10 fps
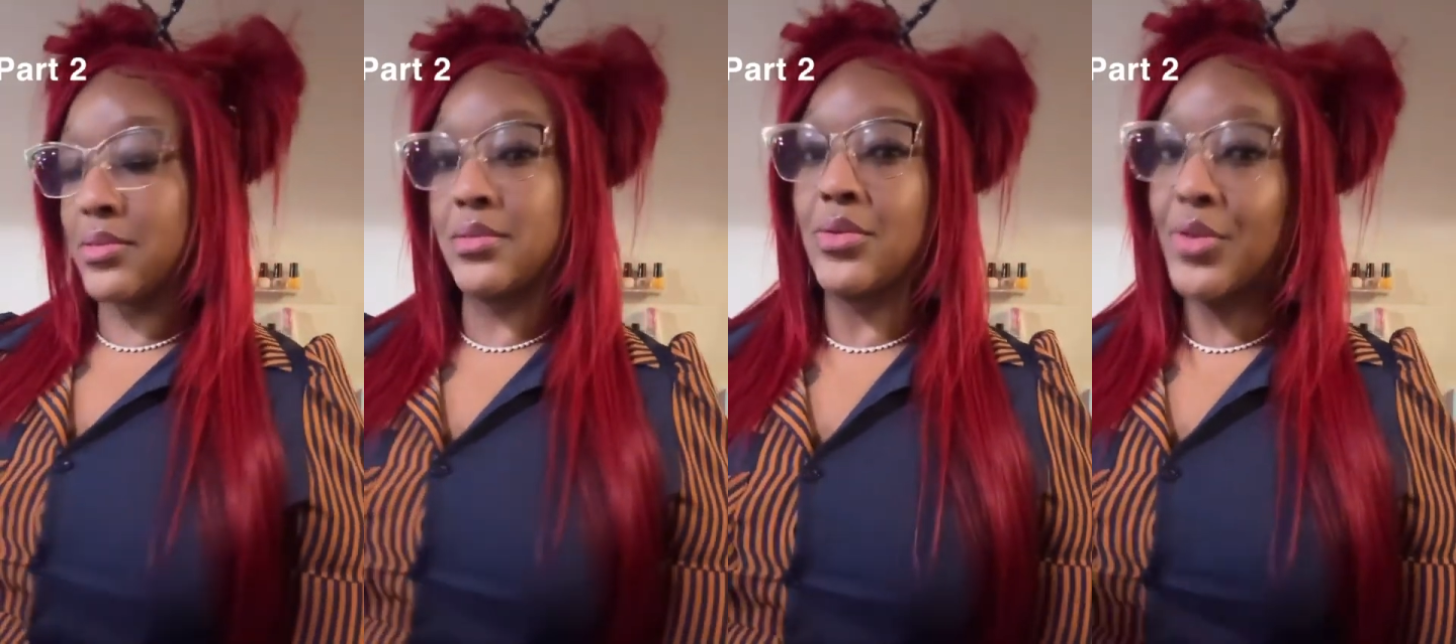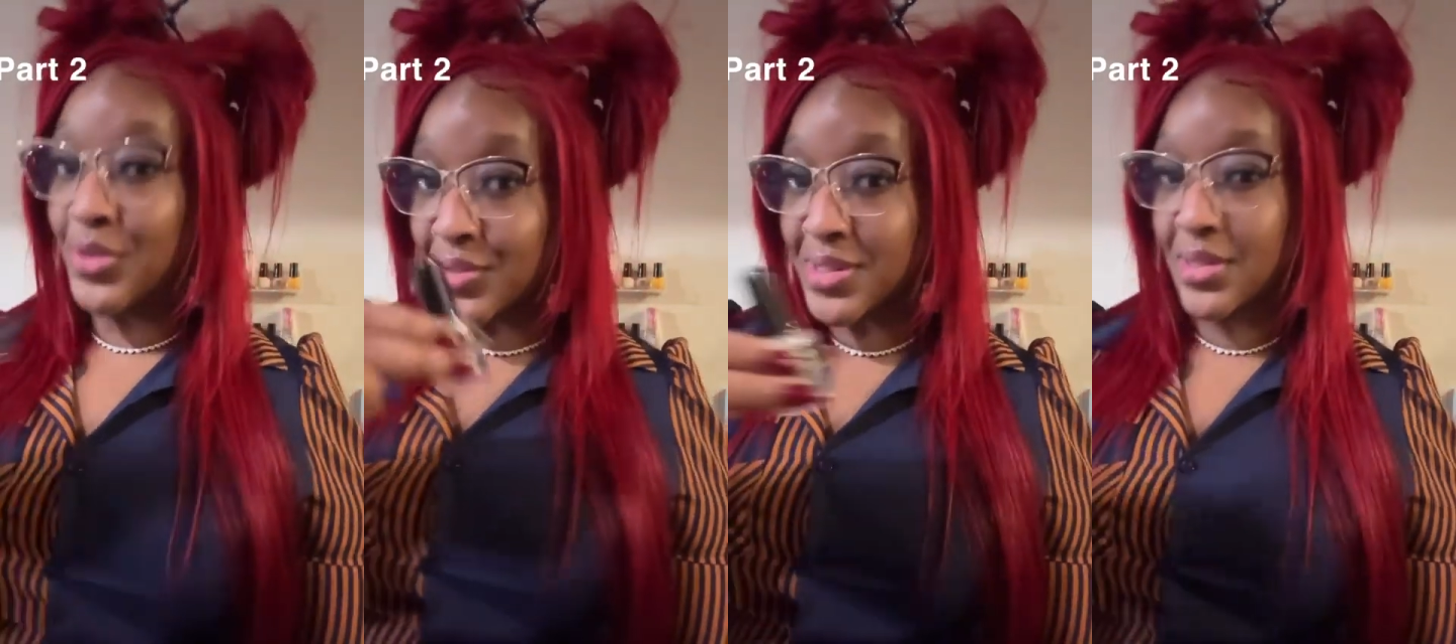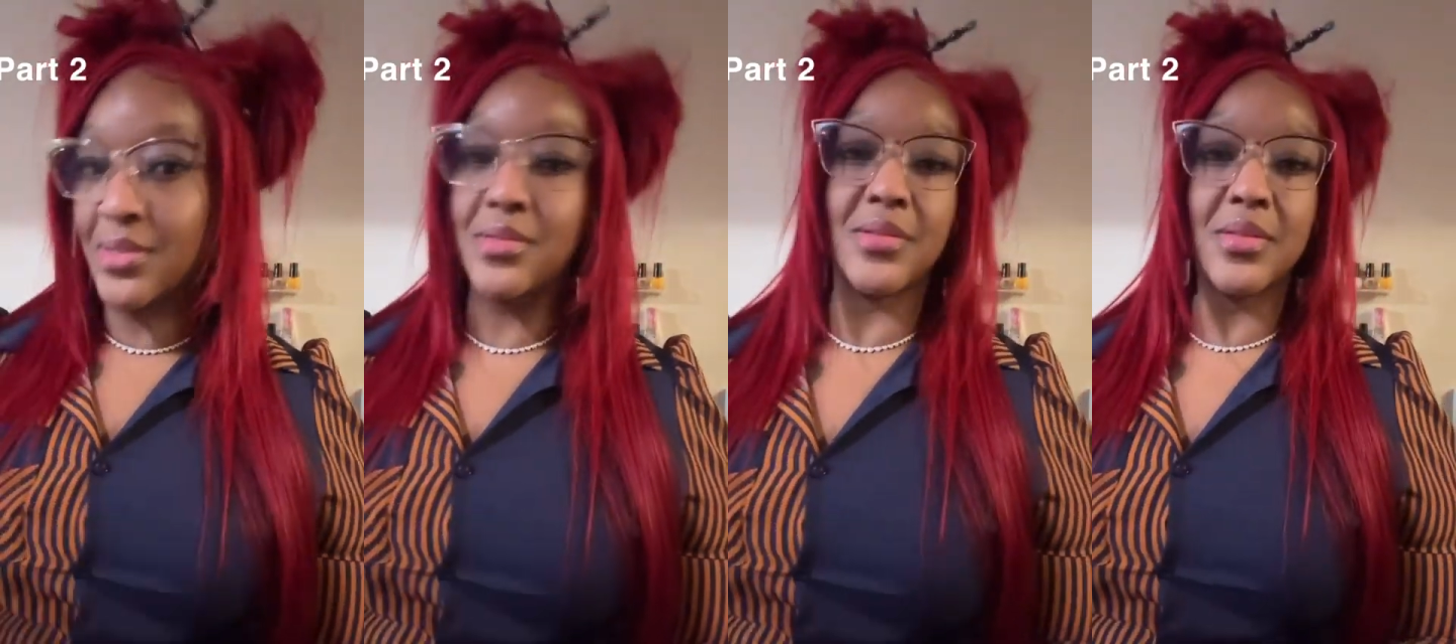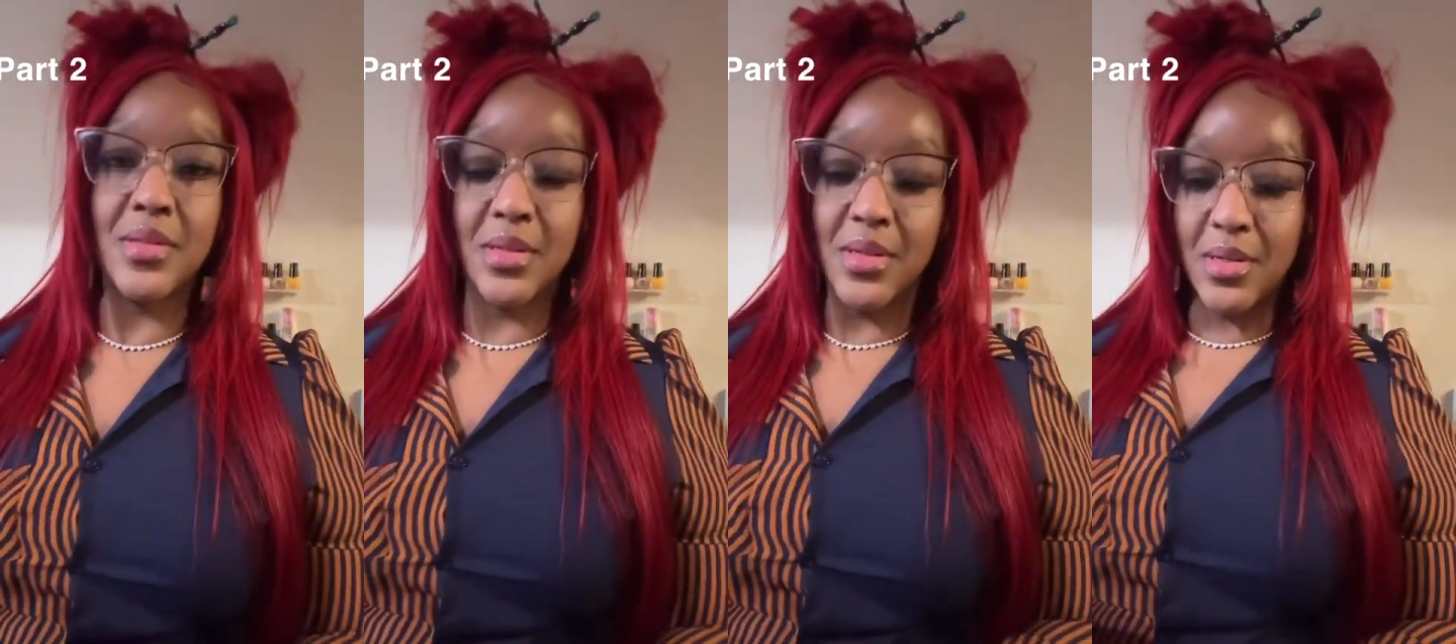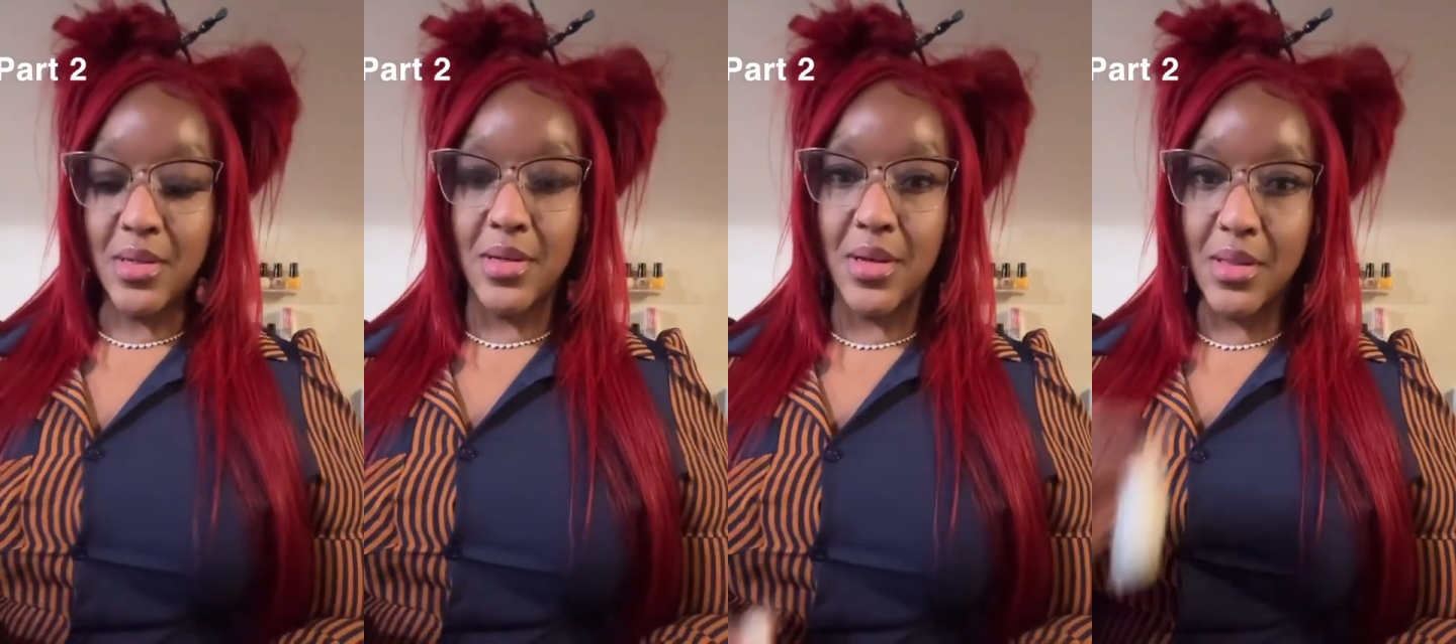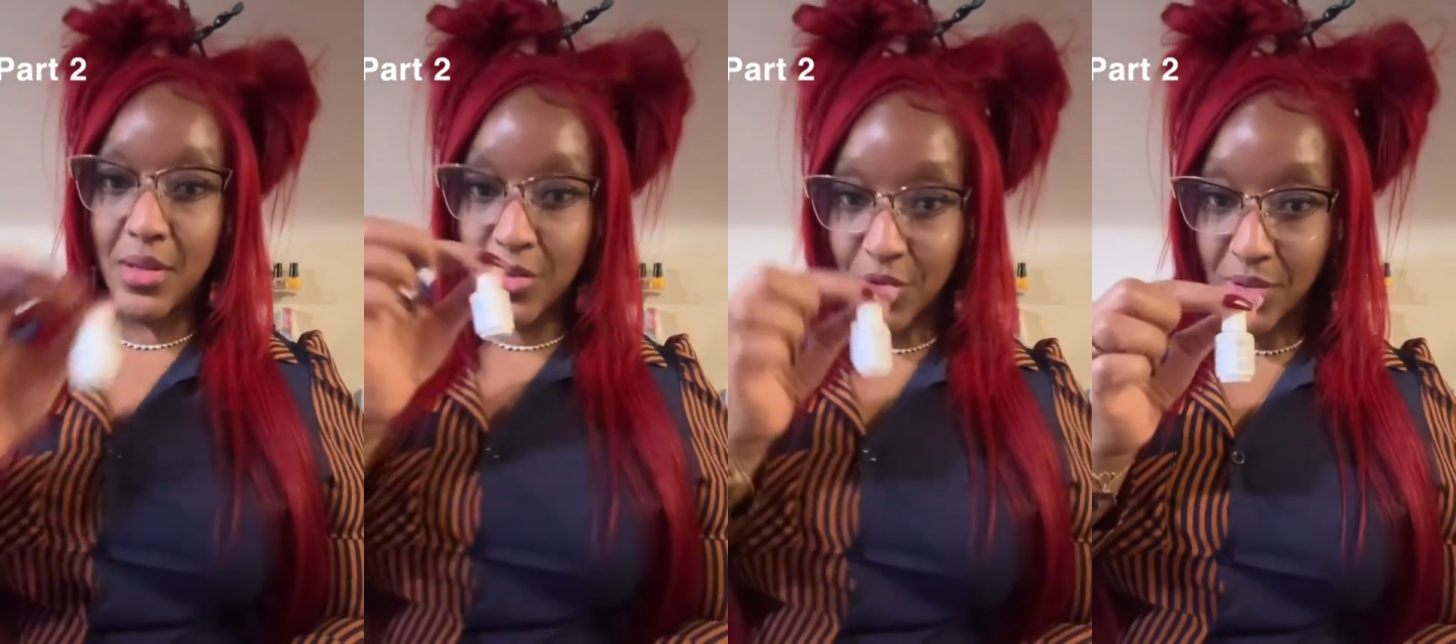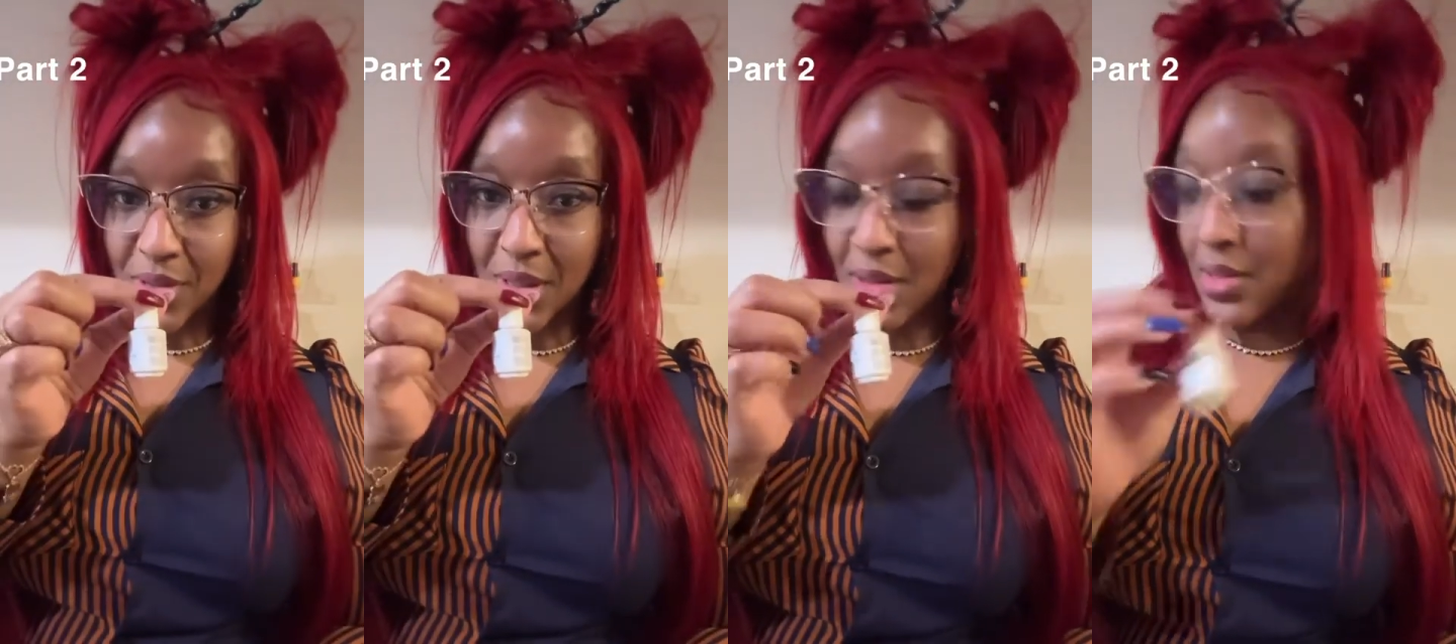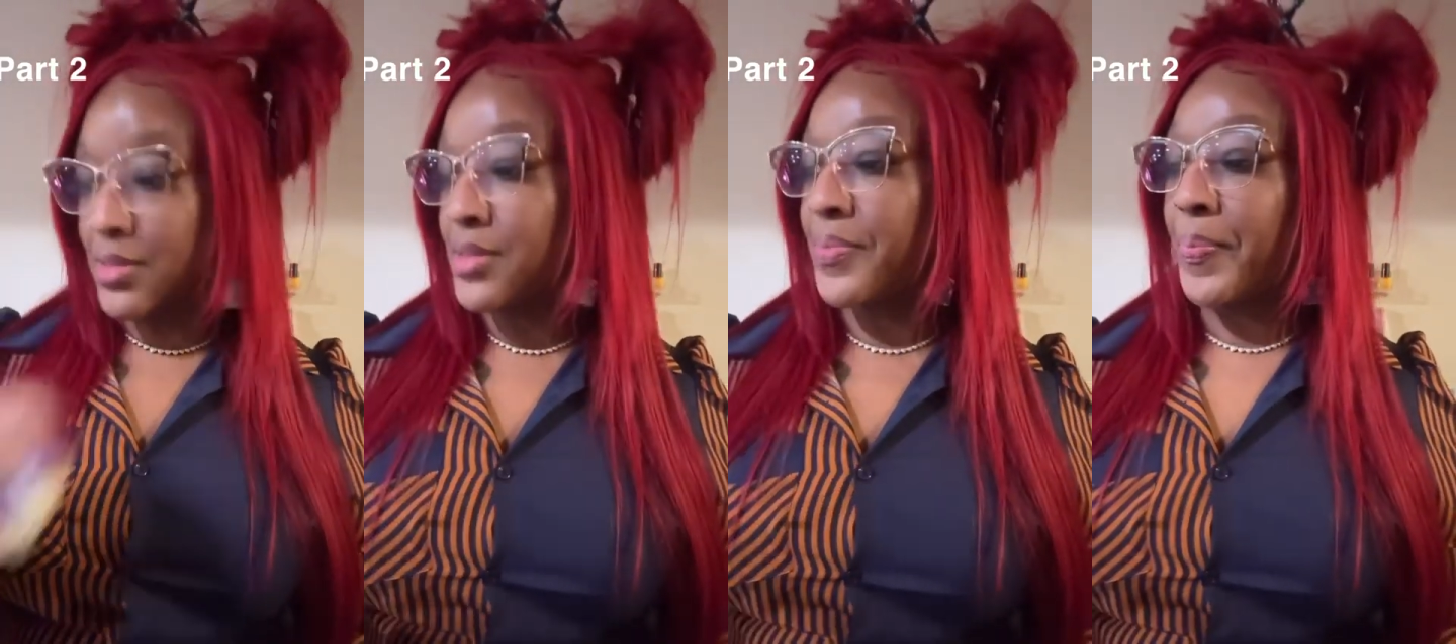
or use this, and then you're using this,